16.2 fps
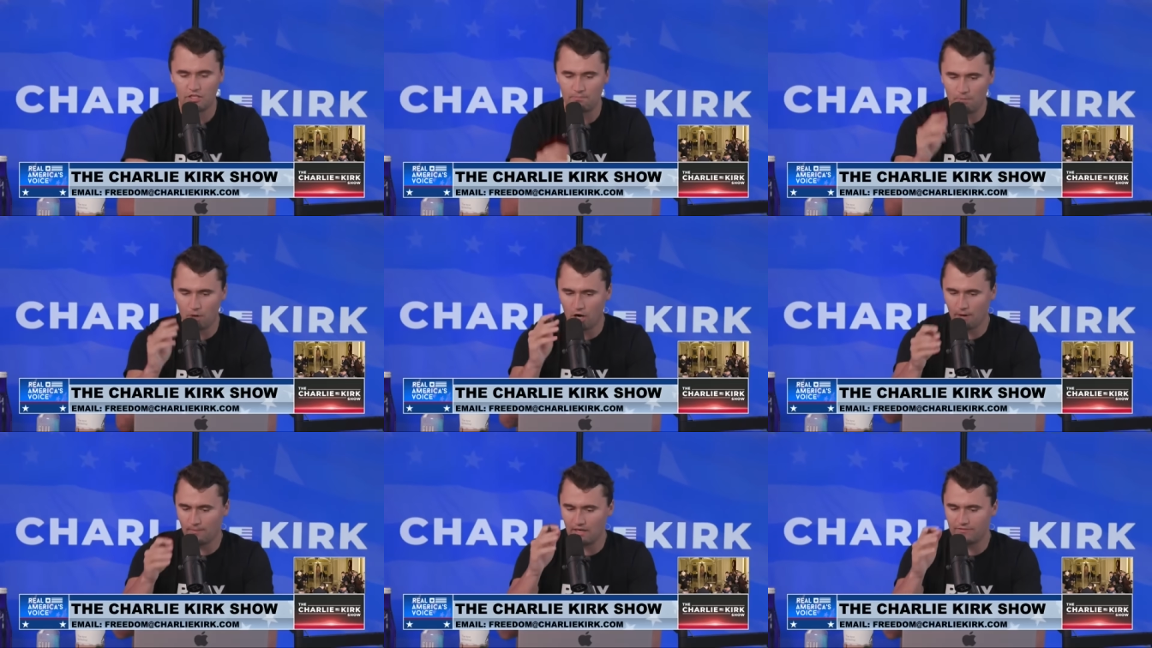The
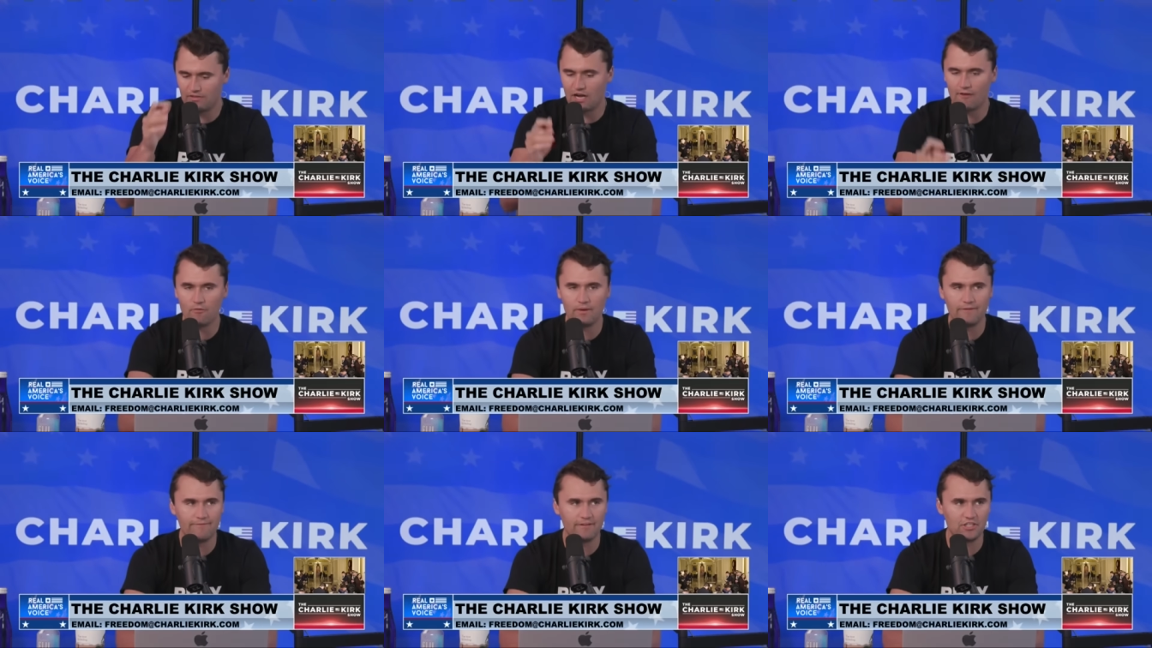Department of
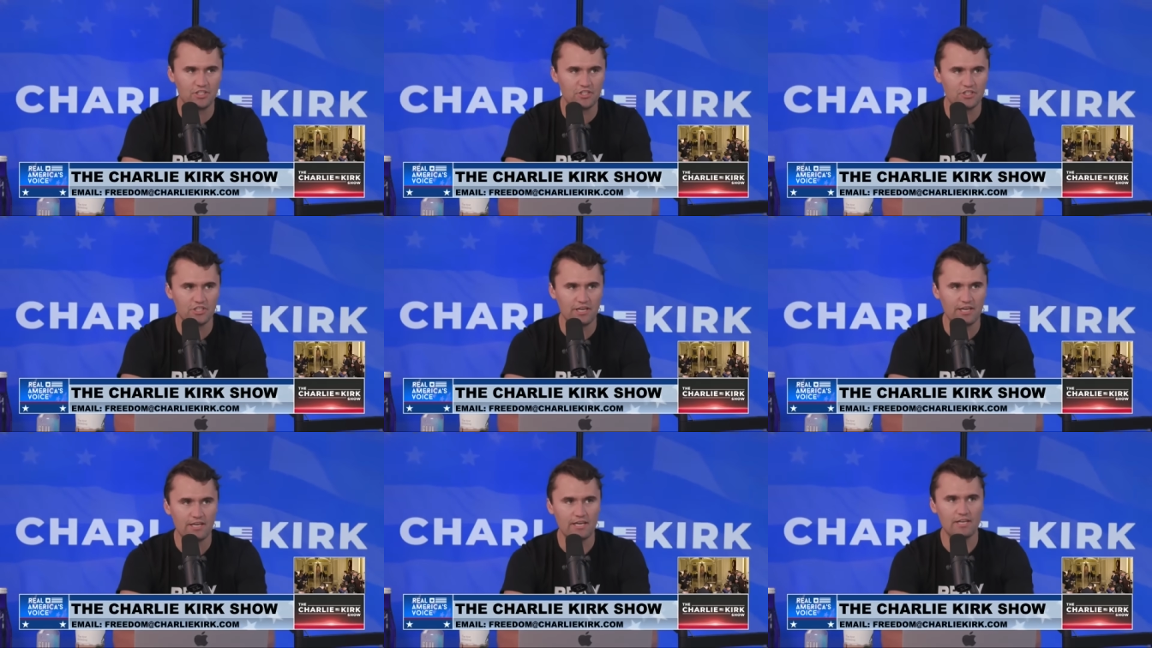Government
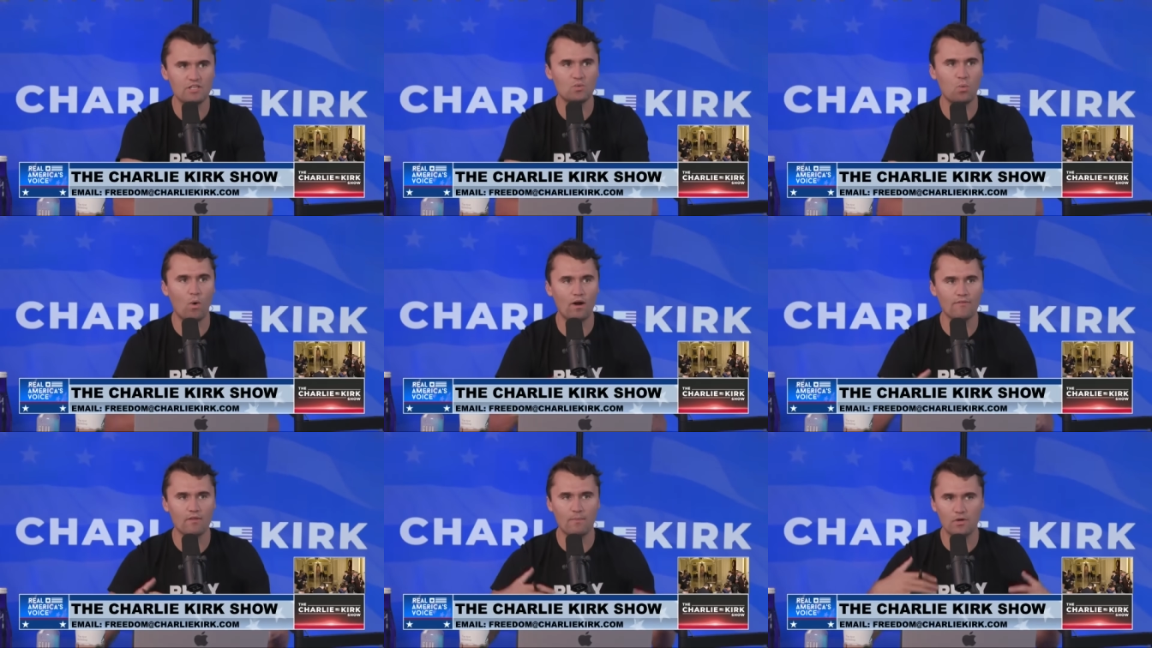Efficiency is
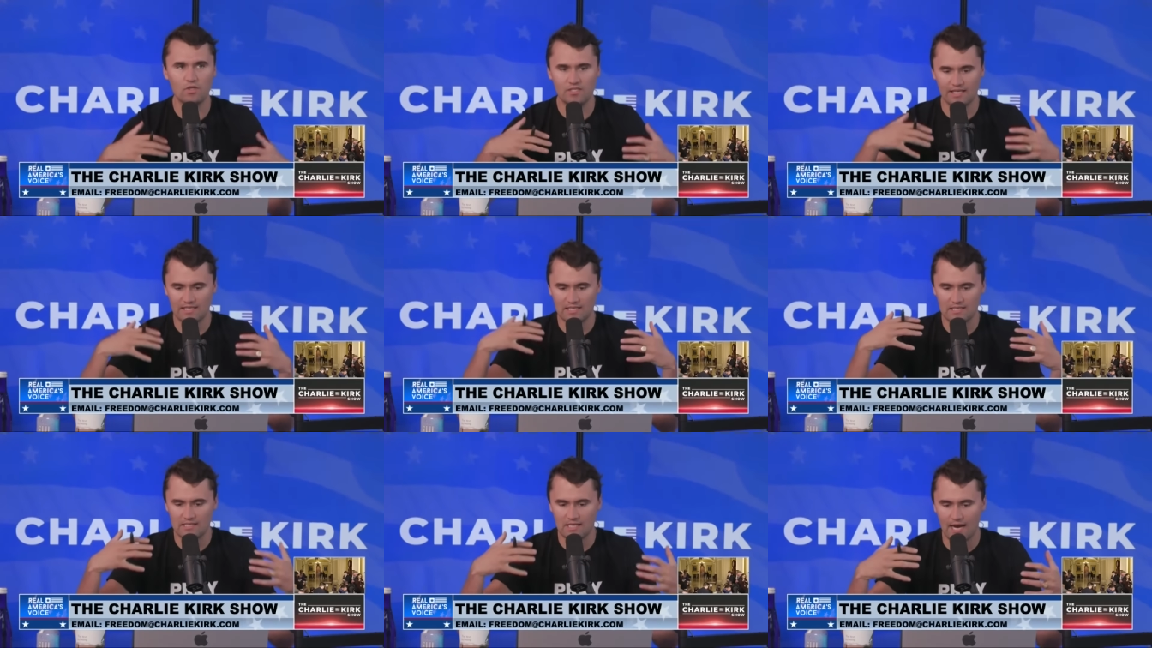one of the most
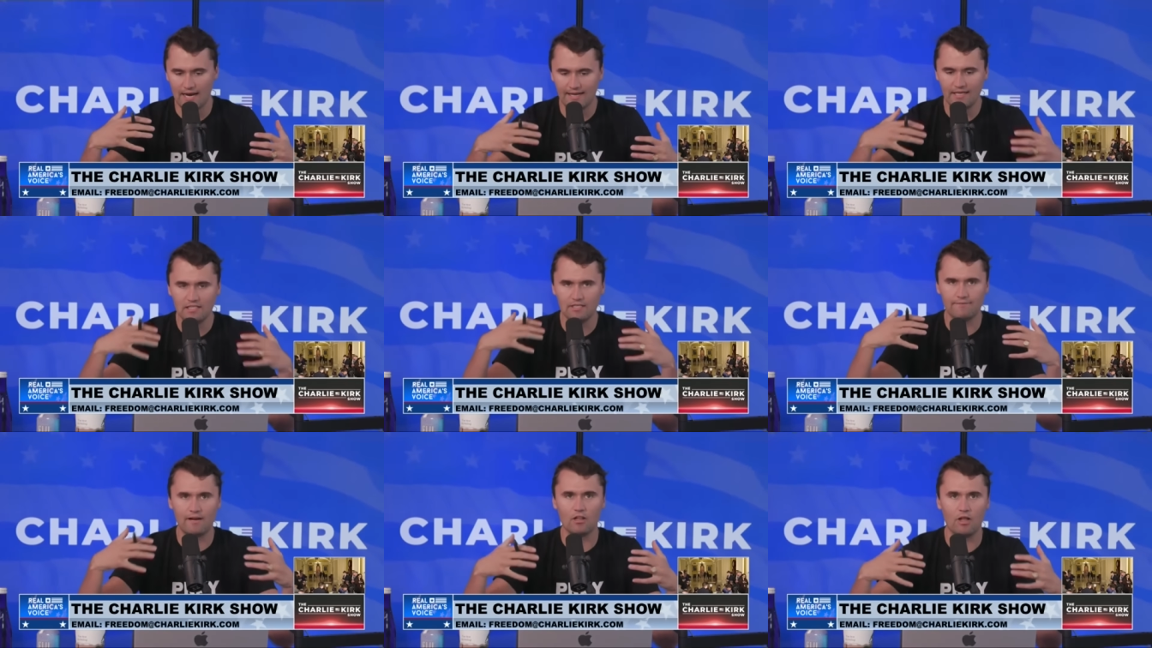
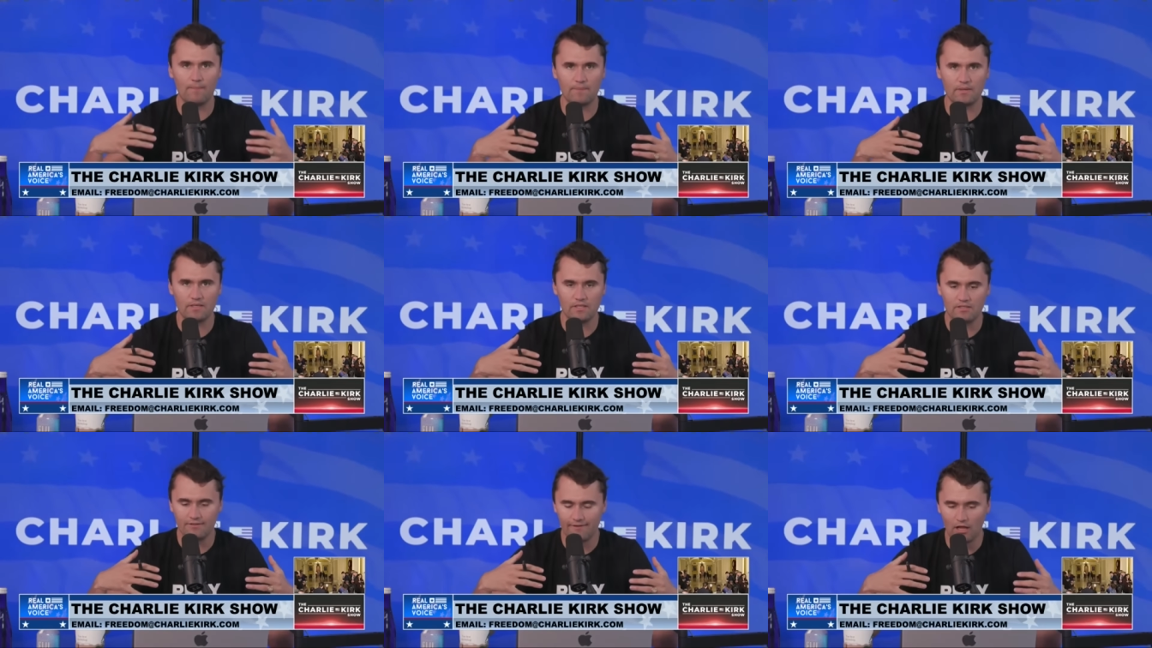exciting
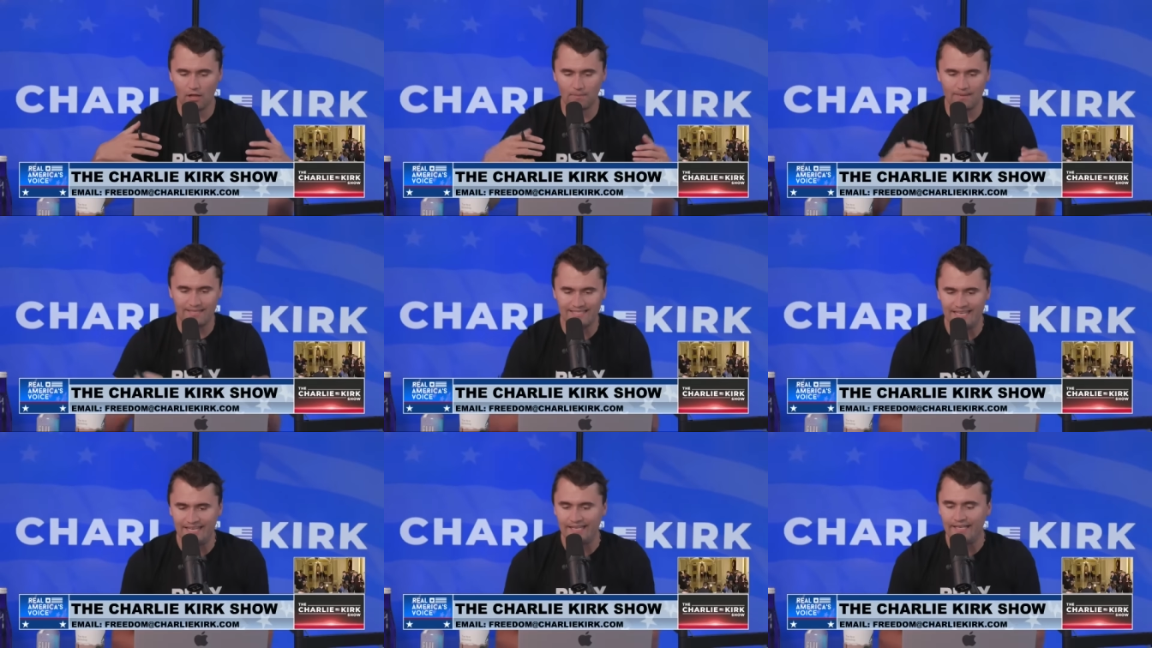
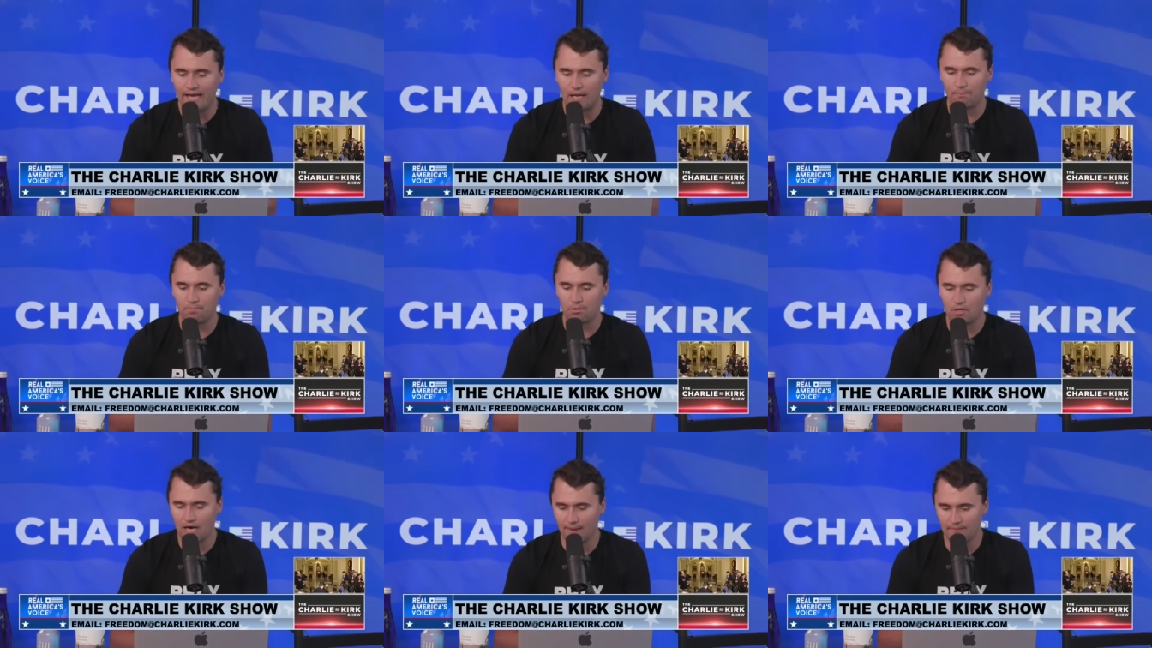developments
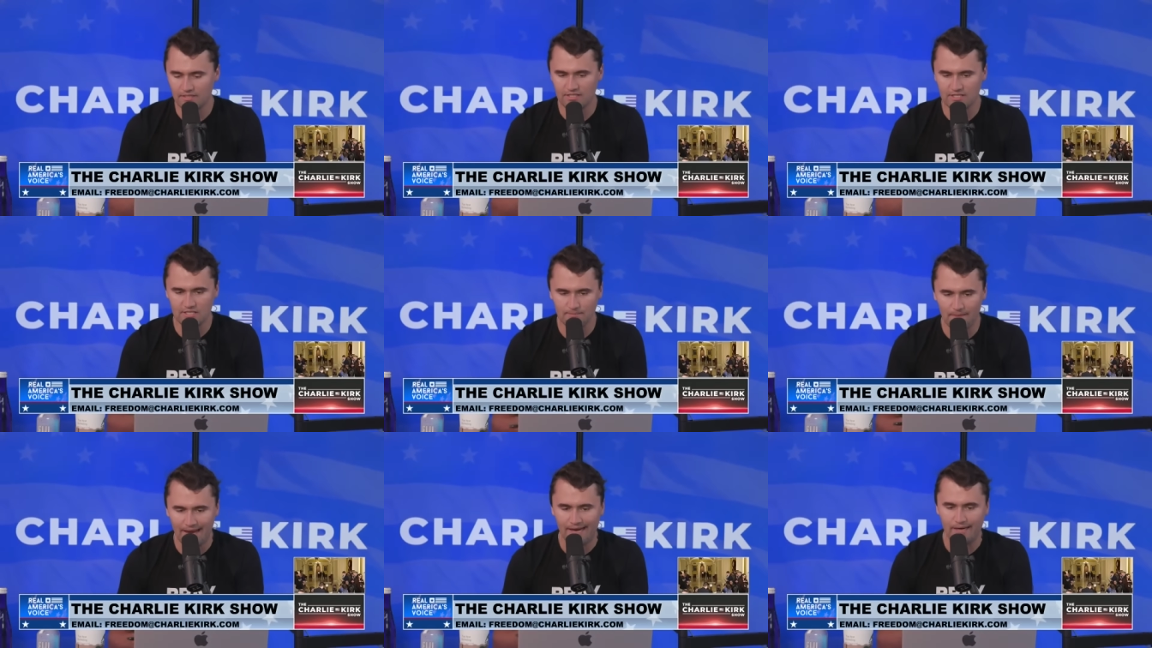and
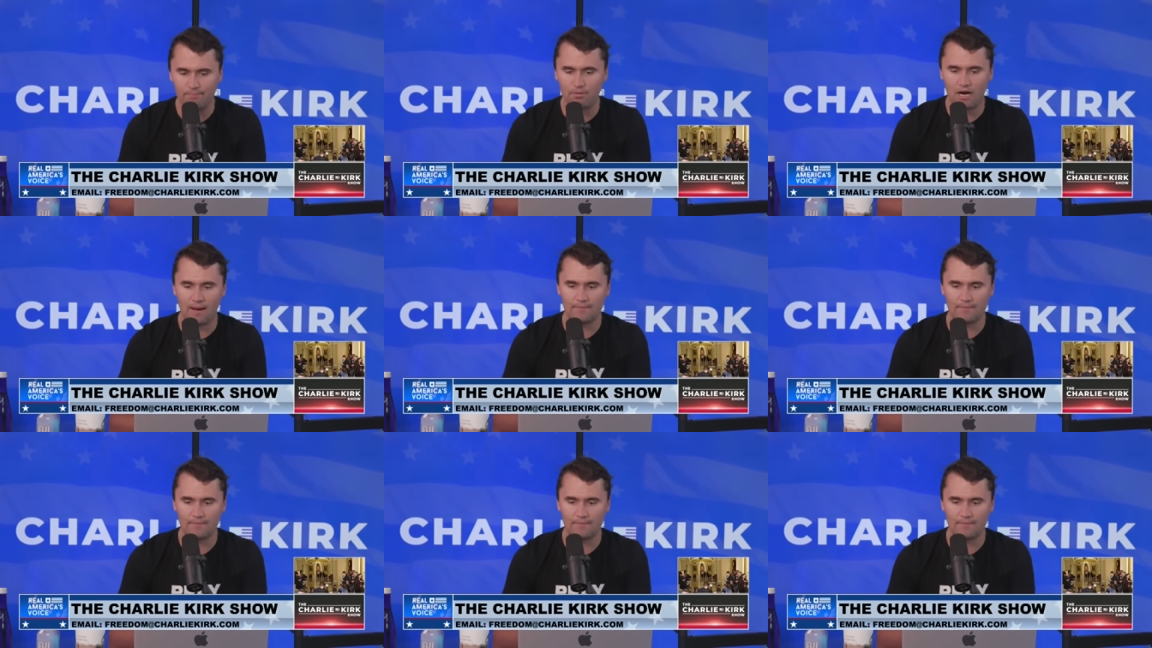promises made,